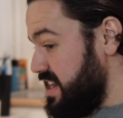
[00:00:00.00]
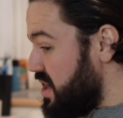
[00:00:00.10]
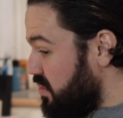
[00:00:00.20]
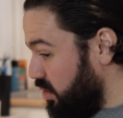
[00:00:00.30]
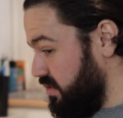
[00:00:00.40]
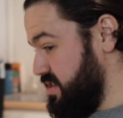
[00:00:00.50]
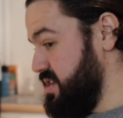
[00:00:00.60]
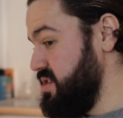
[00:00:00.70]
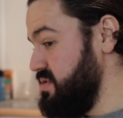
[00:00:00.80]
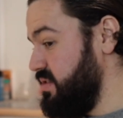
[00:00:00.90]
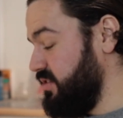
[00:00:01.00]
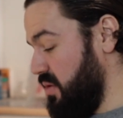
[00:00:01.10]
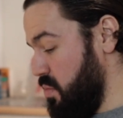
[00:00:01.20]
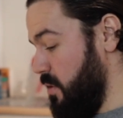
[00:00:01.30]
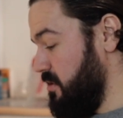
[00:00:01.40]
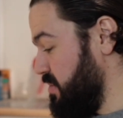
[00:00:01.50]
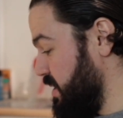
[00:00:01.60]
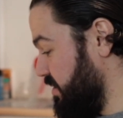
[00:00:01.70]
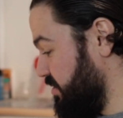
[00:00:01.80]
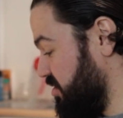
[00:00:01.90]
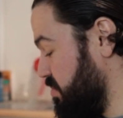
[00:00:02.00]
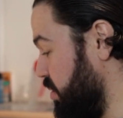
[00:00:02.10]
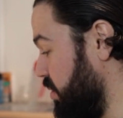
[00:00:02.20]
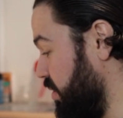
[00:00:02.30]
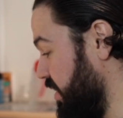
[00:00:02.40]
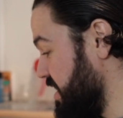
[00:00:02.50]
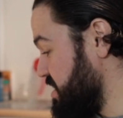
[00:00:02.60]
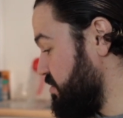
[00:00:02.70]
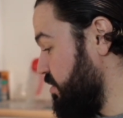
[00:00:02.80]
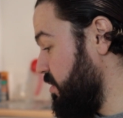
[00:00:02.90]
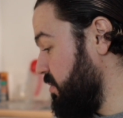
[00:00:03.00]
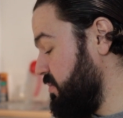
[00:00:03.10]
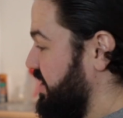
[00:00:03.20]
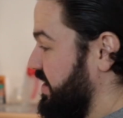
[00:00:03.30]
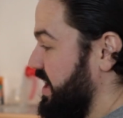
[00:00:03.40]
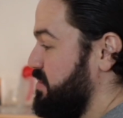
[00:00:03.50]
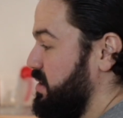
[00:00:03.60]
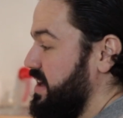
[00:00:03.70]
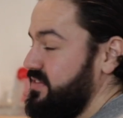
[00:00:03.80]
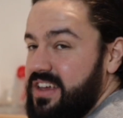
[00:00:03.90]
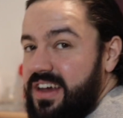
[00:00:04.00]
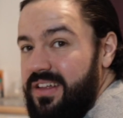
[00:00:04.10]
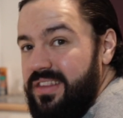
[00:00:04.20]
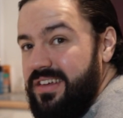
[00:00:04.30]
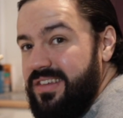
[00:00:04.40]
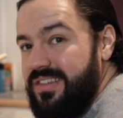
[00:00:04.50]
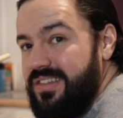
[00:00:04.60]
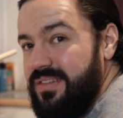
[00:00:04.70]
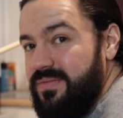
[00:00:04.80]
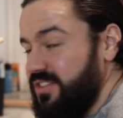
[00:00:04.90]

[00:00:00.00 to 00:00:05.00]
didn't want to do because I'm worried about support later on, I am going to have to cut this.